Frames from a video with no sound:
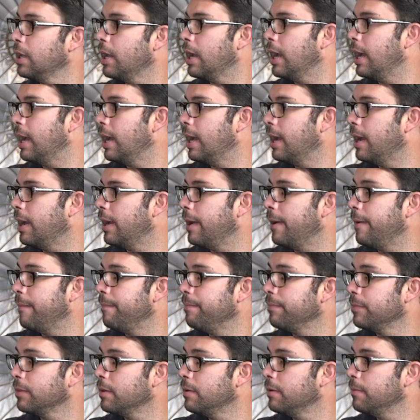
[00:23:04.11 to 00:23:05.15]

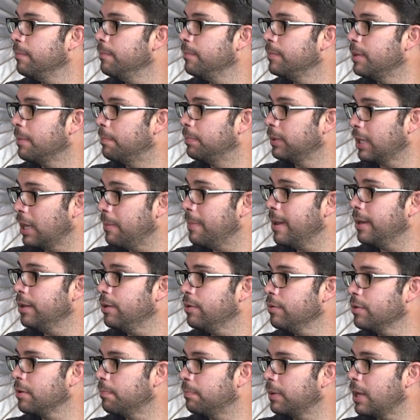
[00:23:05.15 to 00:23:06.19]
The play
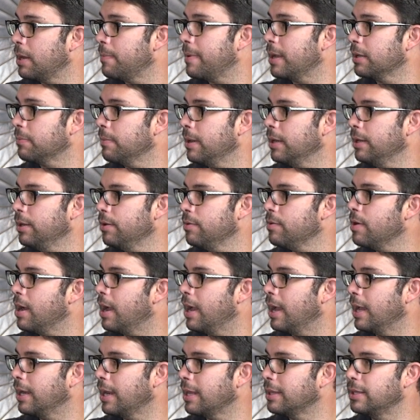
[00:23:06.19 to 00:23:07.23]
menu, the playback menu,
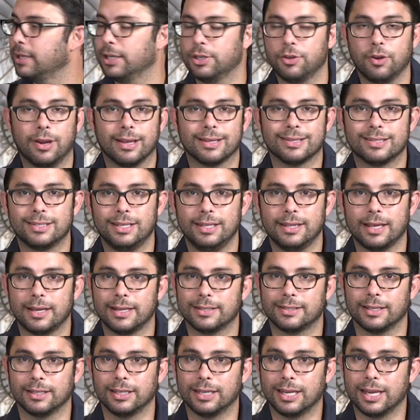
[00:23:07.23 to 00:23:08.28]
and I think you can see that
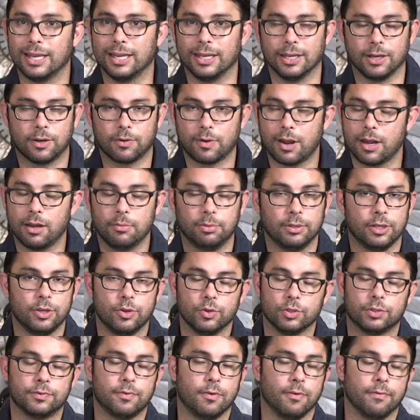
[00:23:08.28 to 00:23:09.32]
it's incredibly
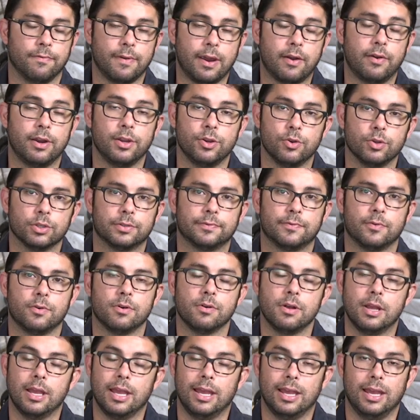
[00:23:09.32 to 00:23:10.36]
useful, very
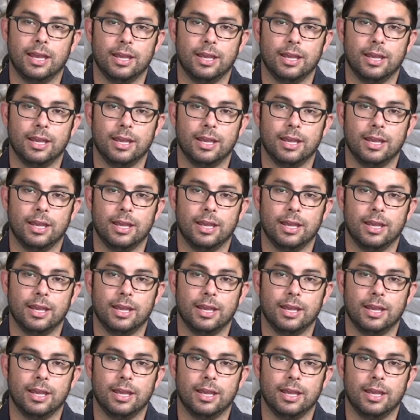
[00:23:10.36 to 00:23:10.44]
useful.